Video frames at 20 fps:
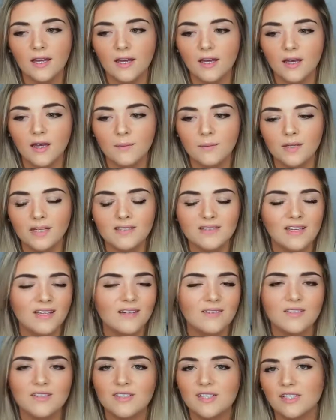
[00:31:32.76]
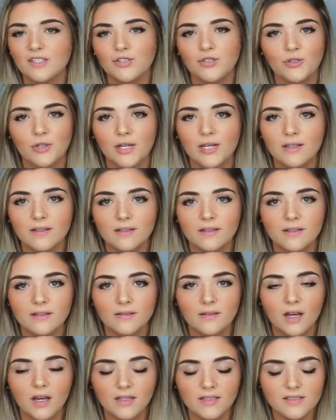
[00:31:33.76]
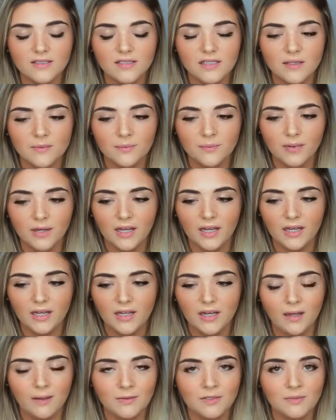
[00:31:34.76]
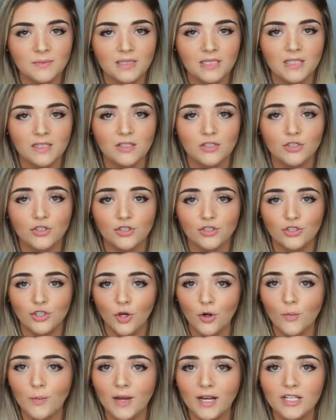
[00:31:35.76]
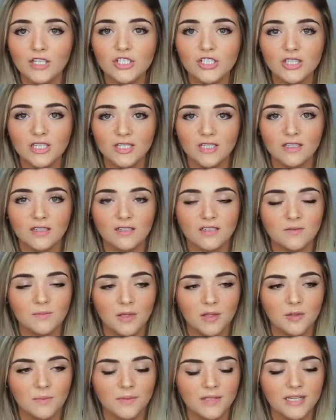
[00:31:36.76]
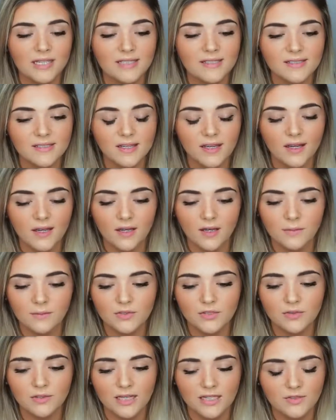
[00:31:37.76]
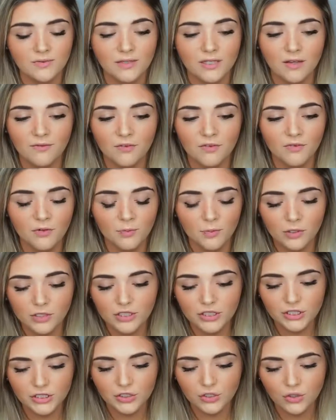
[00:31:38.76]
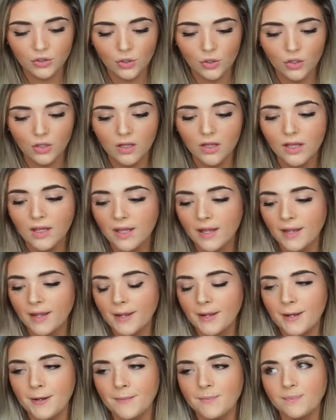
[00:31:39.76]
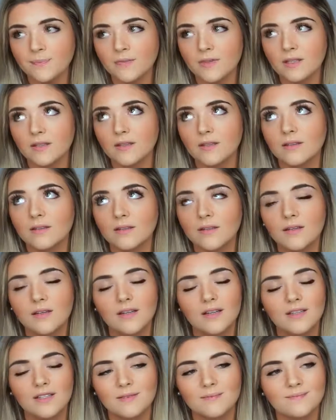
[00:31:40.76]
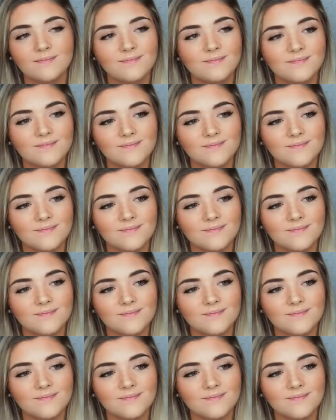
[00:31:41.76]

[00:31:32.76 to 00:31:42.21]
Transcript: Um, it's kind of just like a trick honestly, but it helps me so much eating on smaller plates. Um, so that's really helpful for portion control. Um,